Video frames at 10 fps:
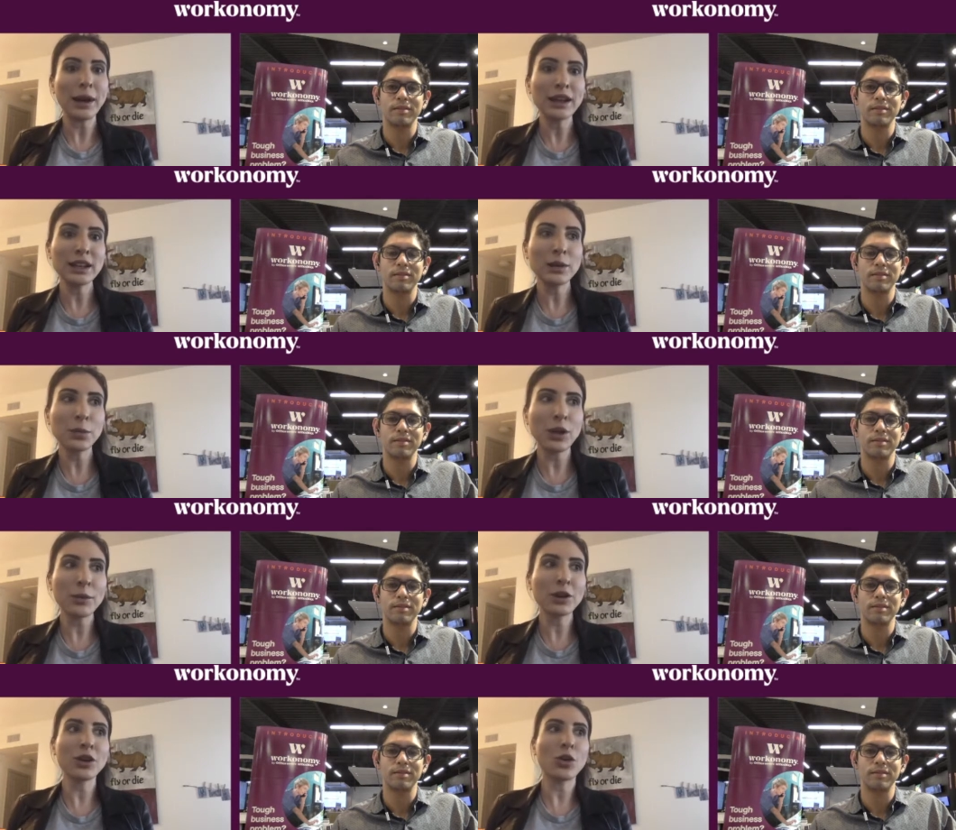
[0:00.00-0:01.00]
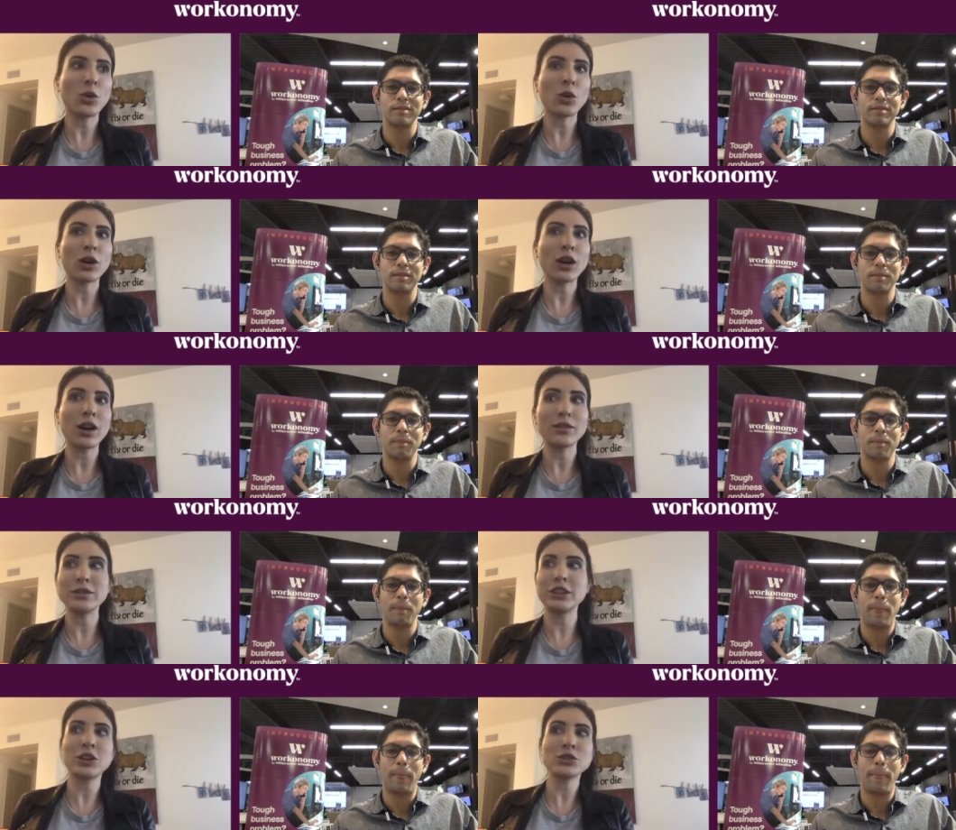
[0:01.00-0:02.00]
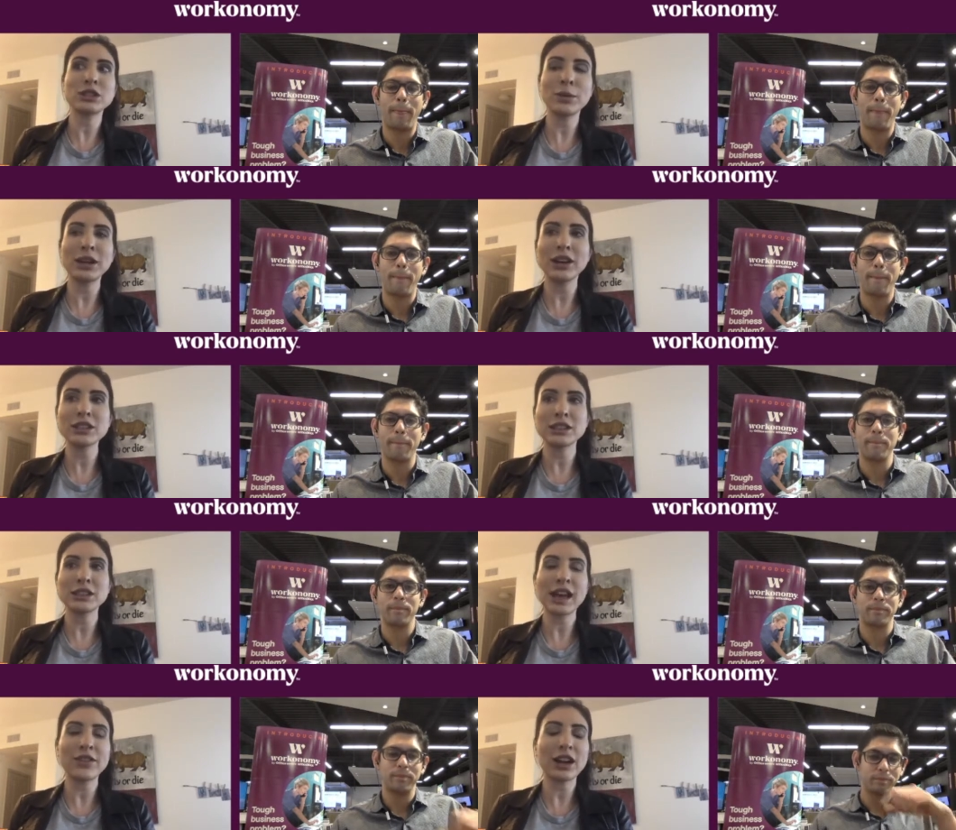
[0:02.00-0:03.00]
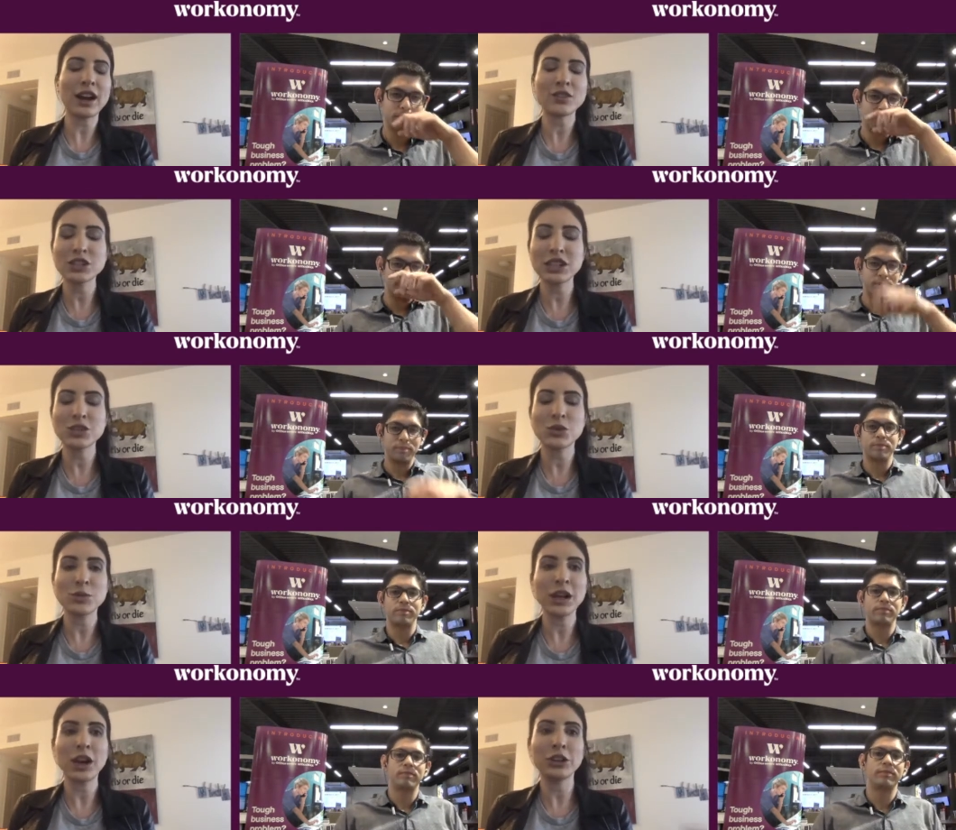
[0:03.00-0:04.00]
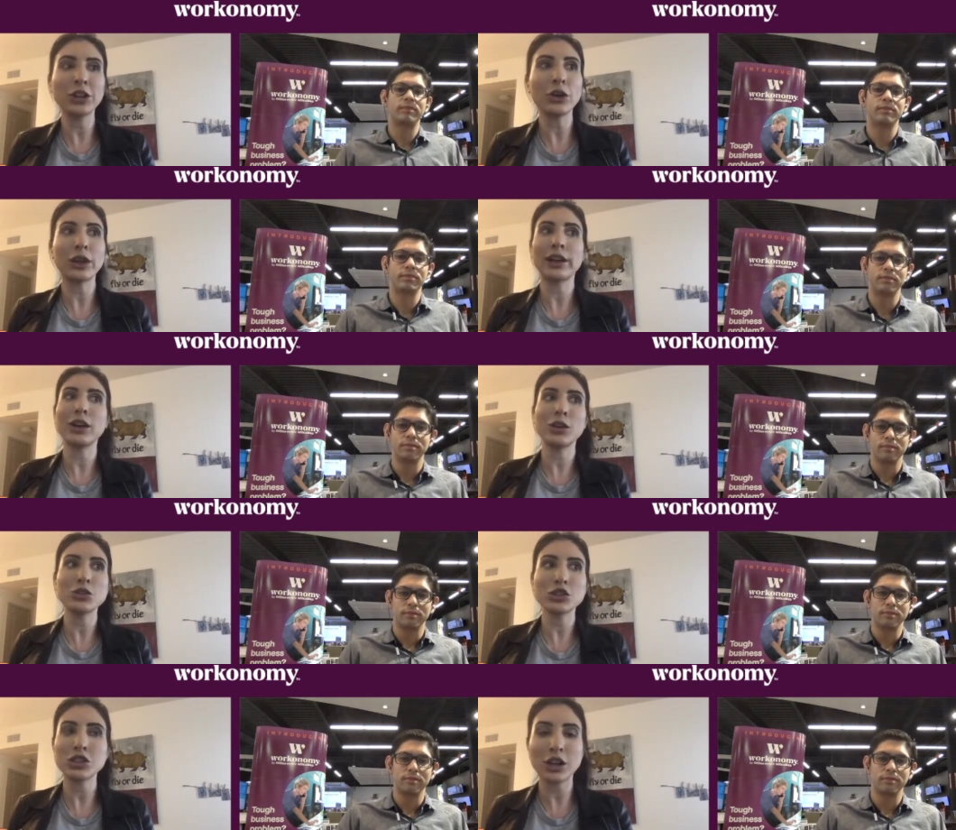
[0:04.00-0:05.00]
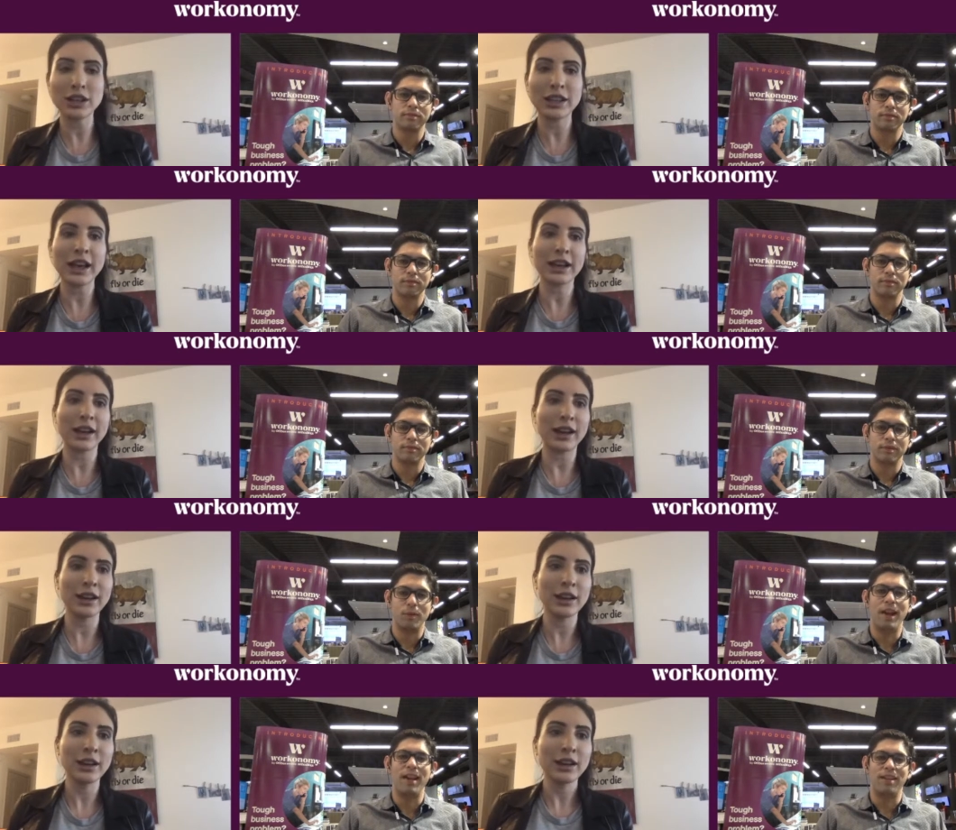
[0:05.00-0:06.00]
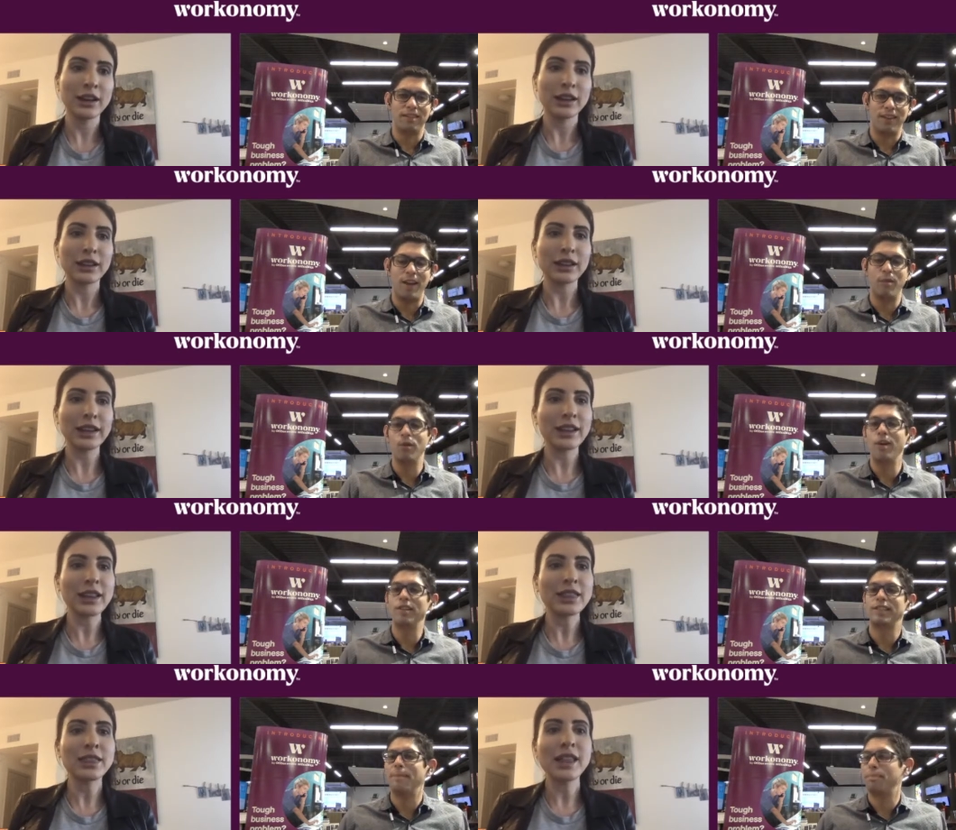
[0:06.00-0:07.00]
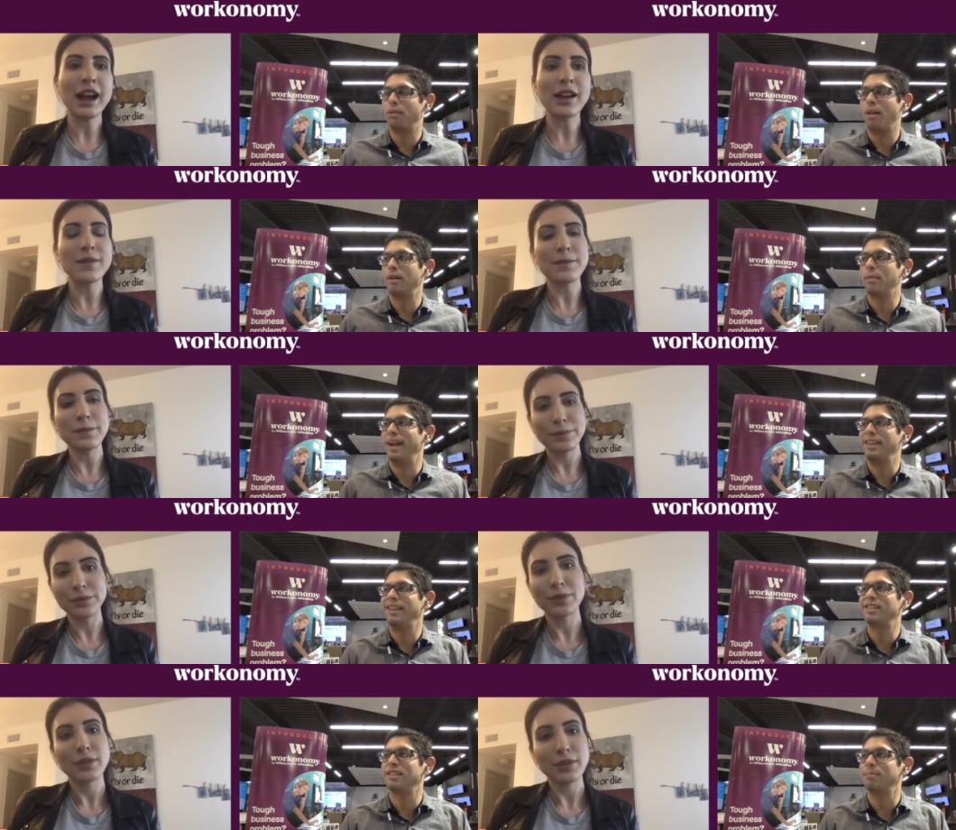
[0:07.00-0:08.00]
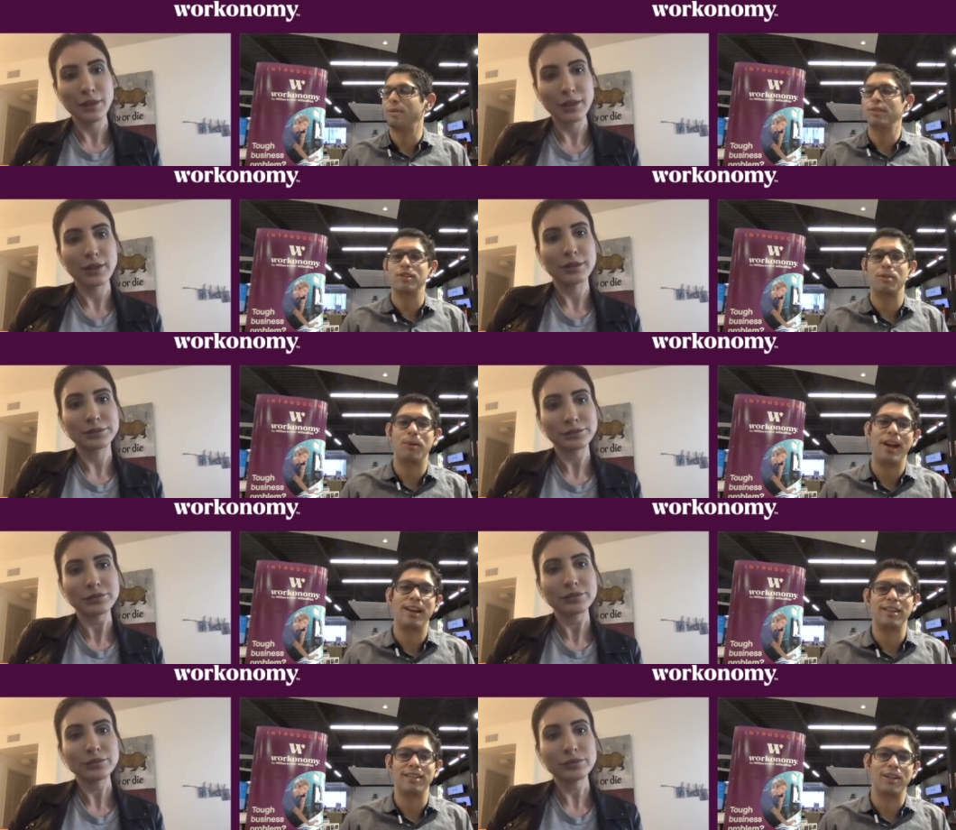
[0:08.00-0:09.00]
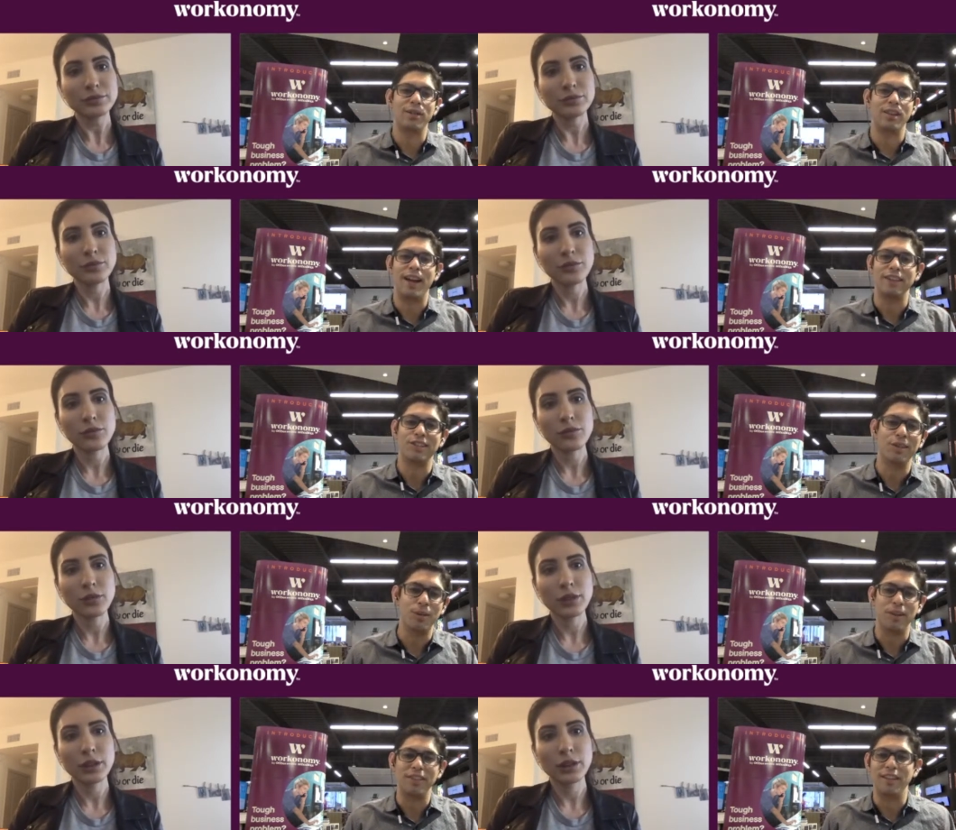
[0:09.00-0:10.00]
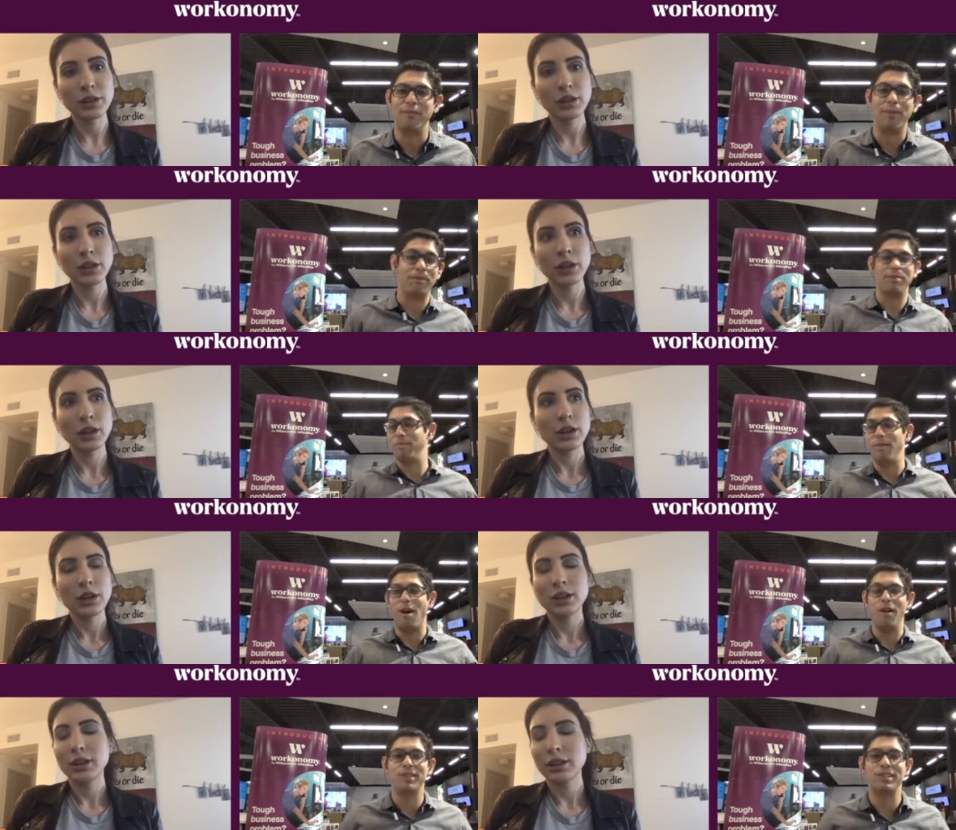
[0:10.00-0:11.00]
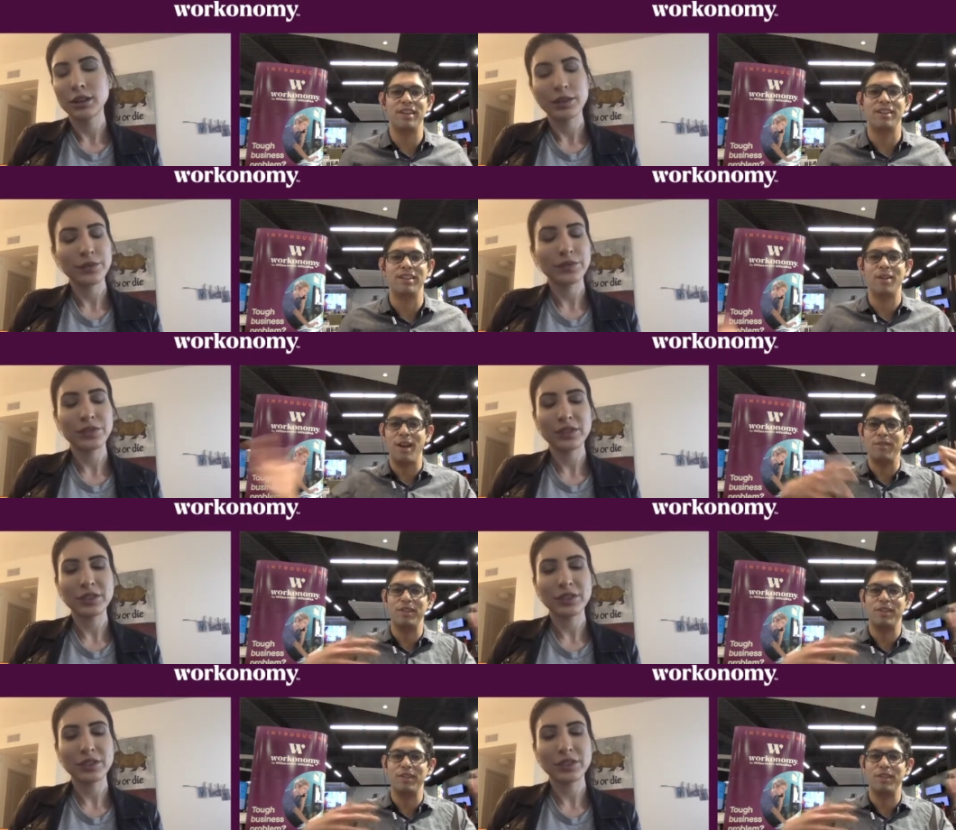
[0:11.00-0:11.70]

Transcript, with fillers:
Speaker 1: need a plumber, or, you know, somebody else is having a conversation with me, I'll know, like, oh, you should talk to that guy.
Speaker 2: Right. And who knows, that plumber might need some personal branding down the line too, and then all of a sudden you have